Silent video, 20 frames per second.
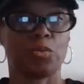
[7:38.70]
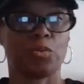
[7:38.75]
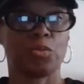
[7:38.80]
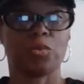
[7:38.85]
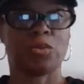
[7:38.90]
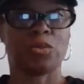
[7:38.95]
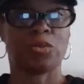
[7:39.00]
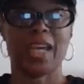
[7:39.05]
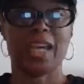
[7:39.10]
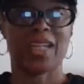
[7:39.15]

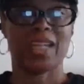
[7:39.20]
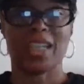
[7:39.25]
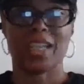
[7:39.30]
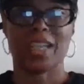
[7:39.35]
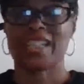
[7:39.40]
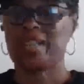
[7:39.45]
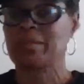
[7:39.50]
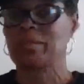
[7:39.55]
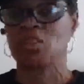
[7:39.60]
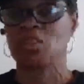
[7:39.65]
said
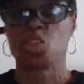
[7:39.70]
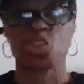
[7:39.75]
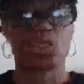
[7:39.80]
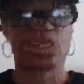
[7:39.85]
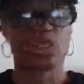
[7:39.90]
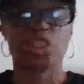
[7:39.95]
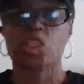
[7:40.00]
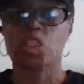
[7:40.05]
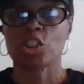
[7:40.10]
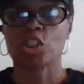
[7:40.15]
yes, but you
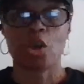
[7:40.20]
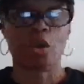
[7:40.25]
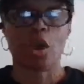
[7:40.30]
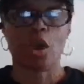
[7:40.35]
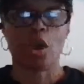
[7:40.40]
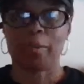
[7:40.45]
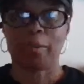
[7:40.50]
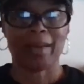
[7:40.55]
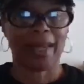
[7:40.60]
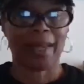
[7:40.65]
didn't show
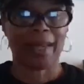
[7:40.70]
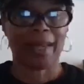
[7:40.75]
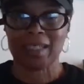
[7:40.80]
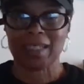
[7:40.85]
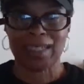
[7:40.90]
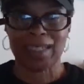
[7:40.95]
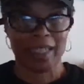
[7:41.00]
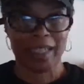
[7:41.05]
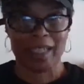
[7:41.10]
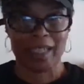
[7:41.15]
up like a
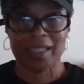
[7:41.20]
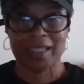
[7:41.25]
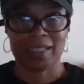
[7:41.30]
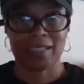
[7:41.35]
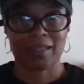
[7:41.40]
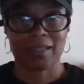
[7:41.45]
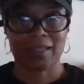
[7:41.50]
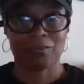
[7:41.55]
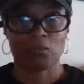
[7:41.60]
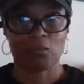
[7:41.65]
yes.